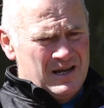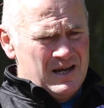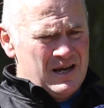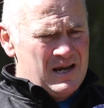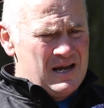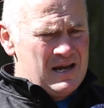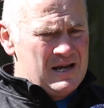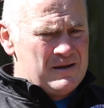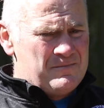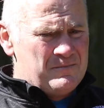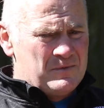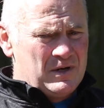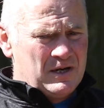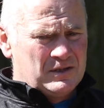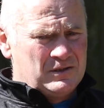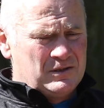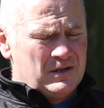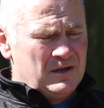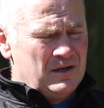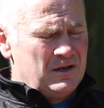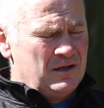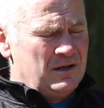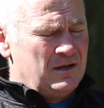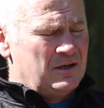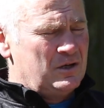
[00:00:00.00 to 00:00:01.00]

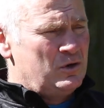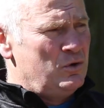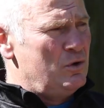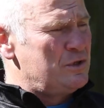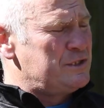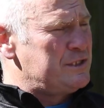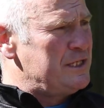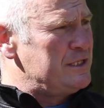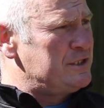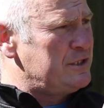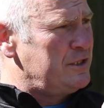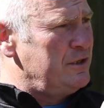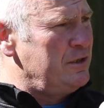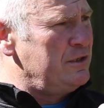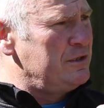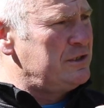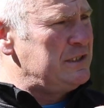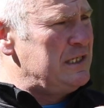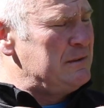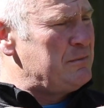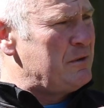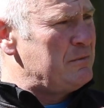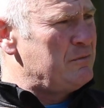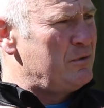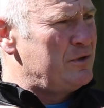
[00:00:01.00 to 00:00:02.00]
I coached his girls
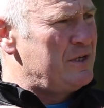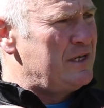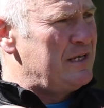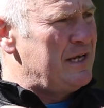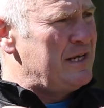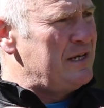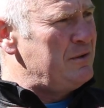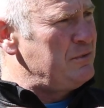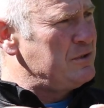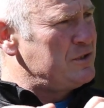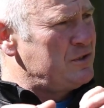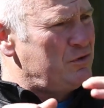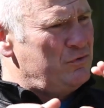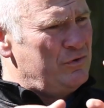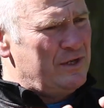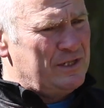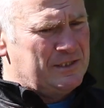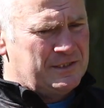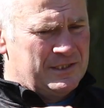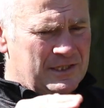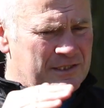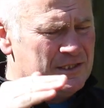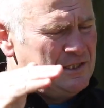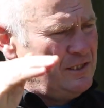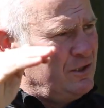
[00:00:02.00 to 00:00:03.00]
team on Monday night. It was great
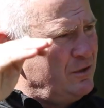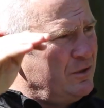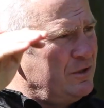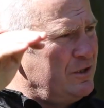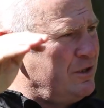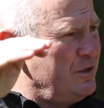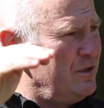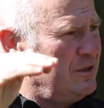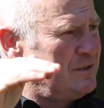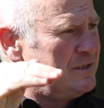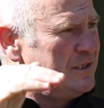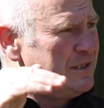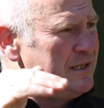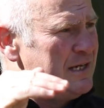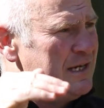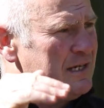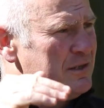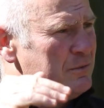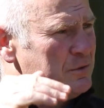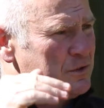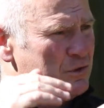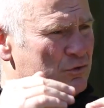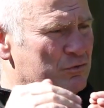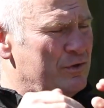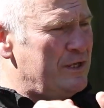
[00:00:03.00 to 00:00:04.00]
seeing the young girls again.
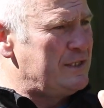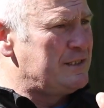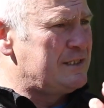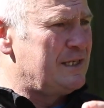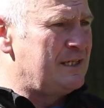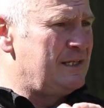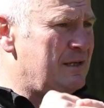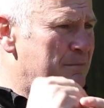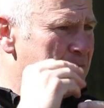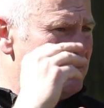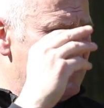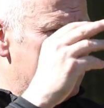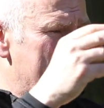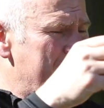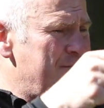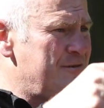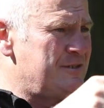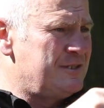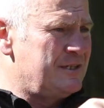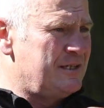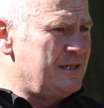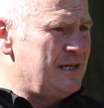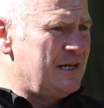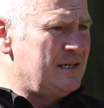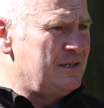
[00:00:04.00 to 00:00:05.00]
It was great seeing the
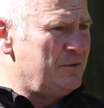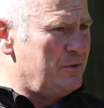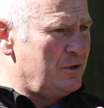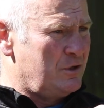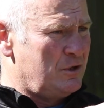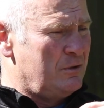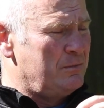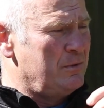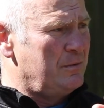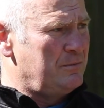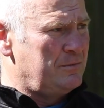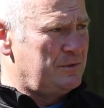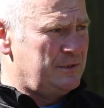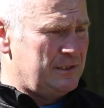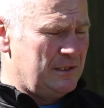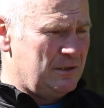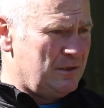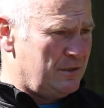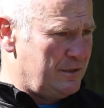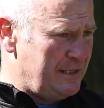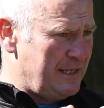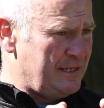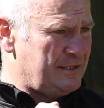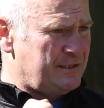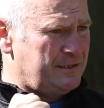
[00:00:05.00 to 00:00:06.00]
parents again. They were coming up and saying,
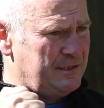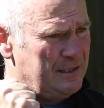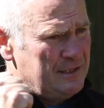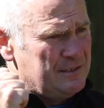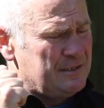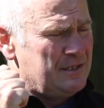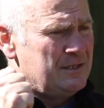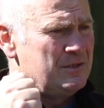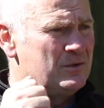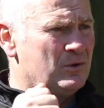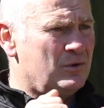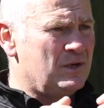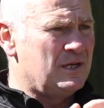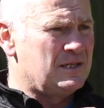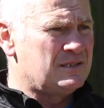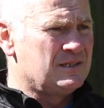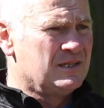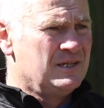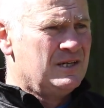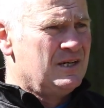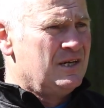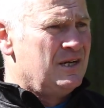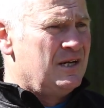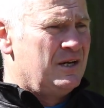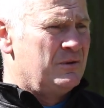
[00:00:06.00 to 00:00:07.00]
oh, next season and all that.
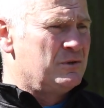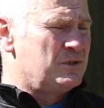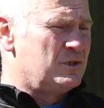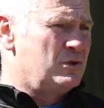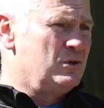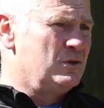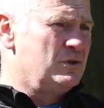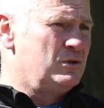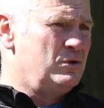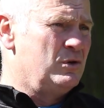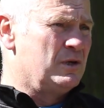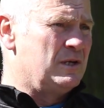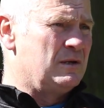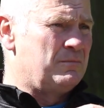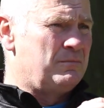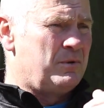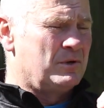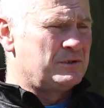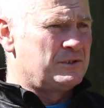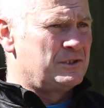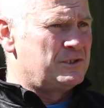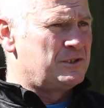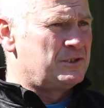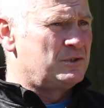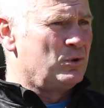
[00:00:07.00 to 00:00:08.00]
It was good going to
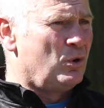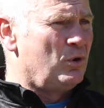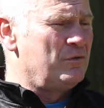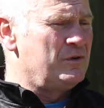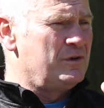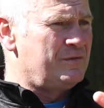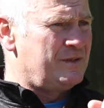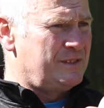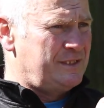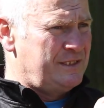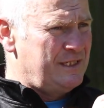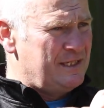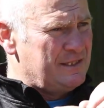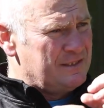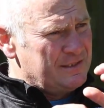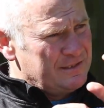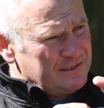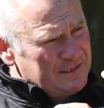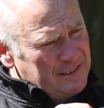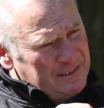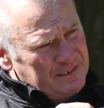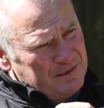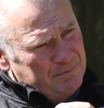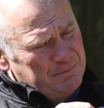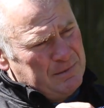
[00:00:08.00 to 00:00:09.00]
Boz's store the other day and
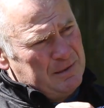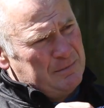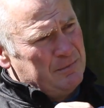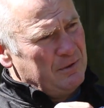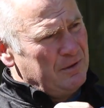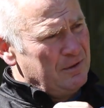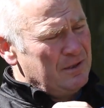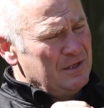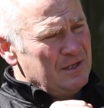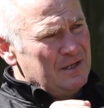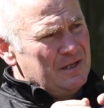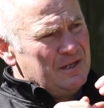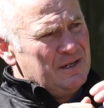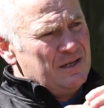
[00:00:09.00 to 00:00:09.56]
seeing the people